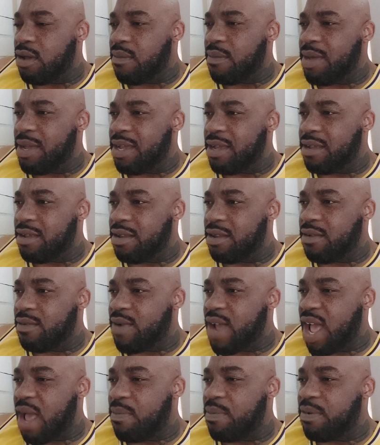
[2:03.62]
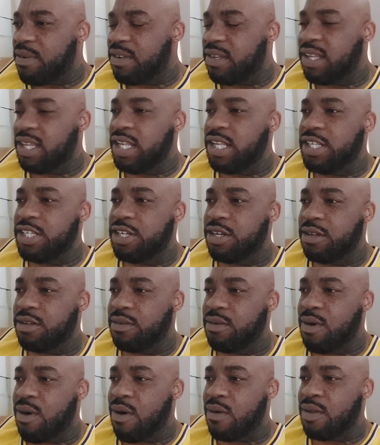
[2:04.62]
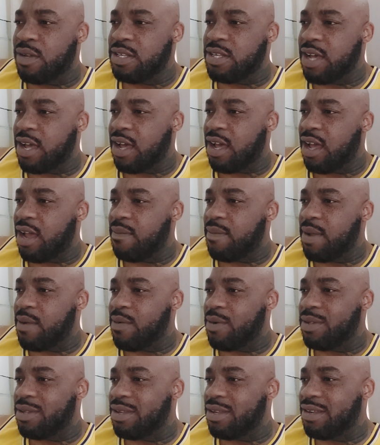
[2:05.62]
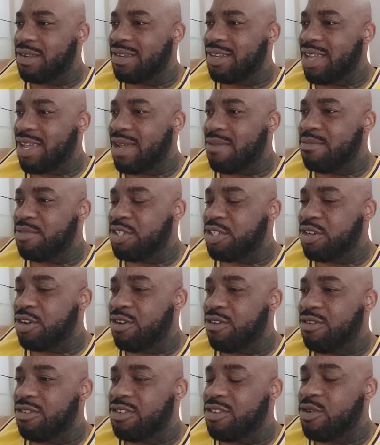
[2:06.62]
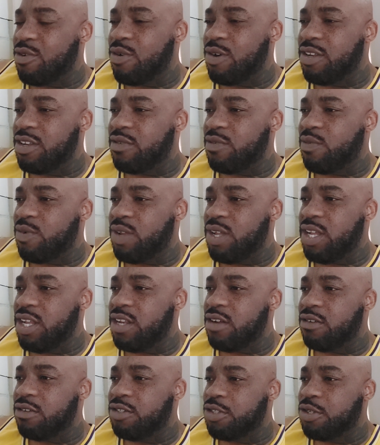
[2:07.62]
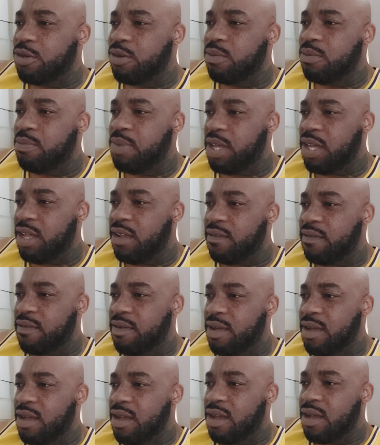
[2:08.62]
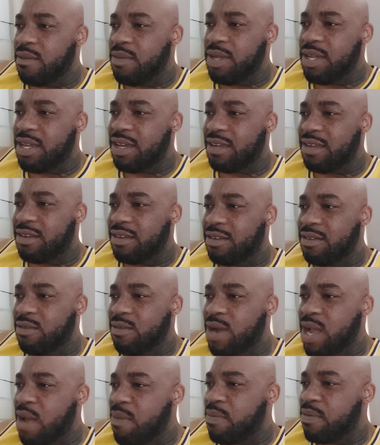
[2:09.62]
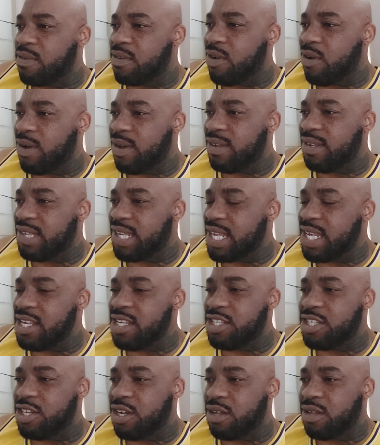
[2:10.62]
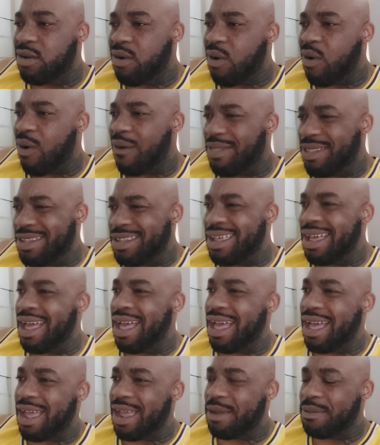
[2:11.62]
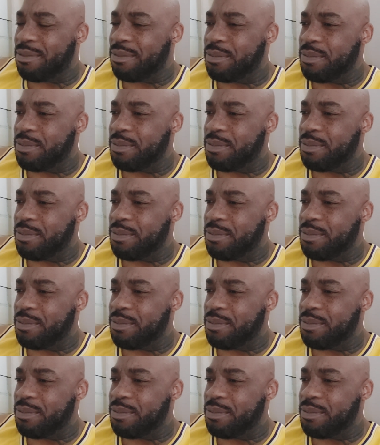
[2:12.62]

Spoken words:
I mean, the rappers seen each other all the time. They went to the same show. So it wasn't really no true beef because the rappers always seen each other all the time.